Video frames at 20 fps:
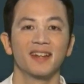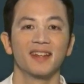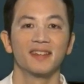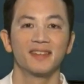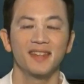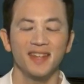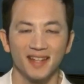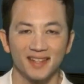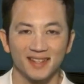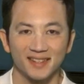
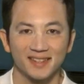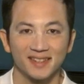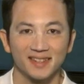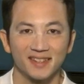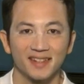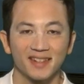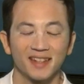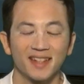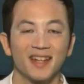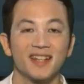This
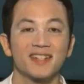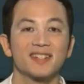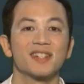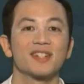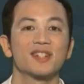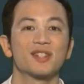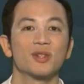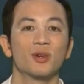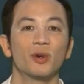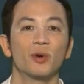is the
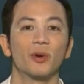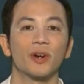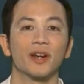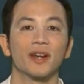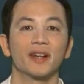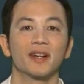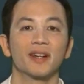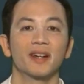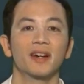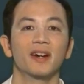story
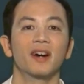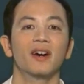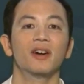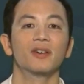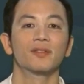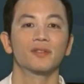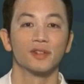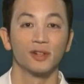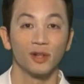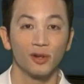
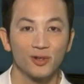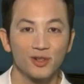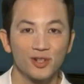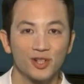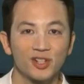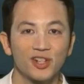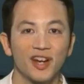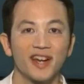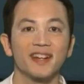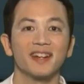of Lon
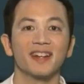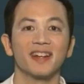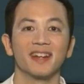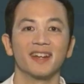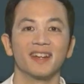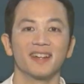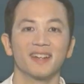Chaney.